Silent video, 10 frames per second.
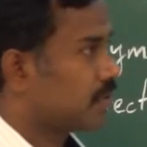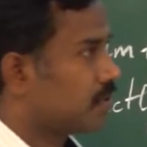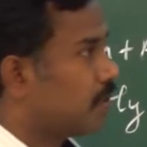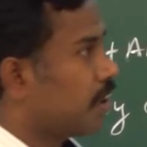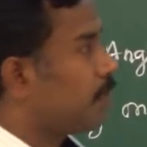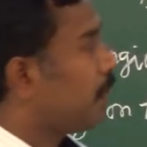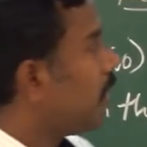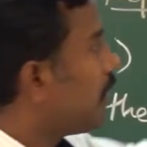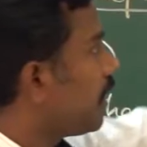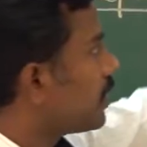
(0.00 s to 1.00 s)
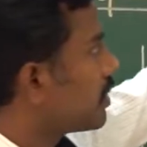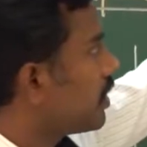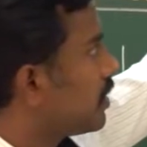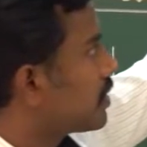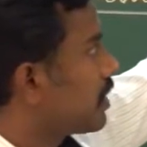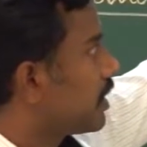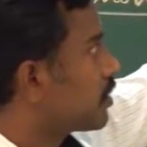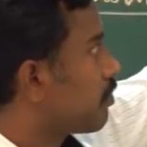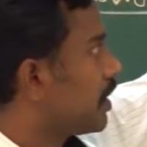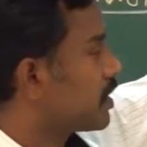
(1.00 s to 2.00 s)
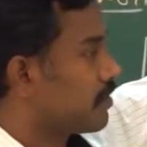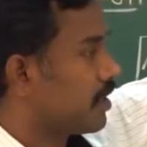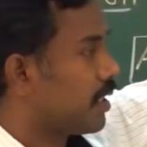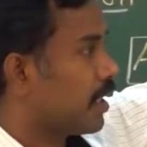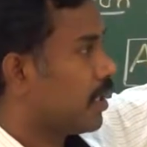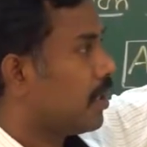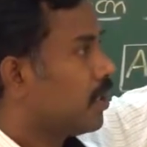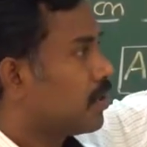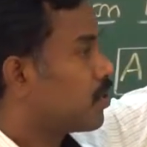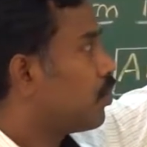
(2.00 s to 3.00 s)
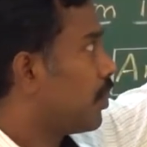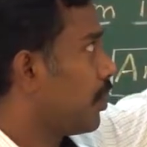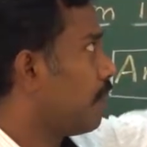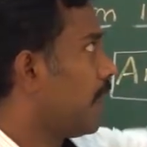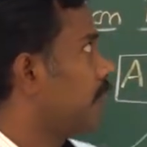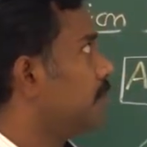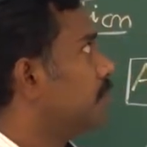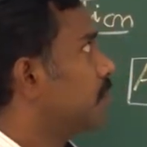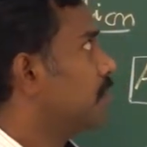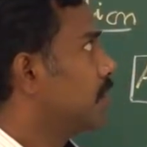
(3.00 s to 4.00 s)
So the pollination takes place in the two events.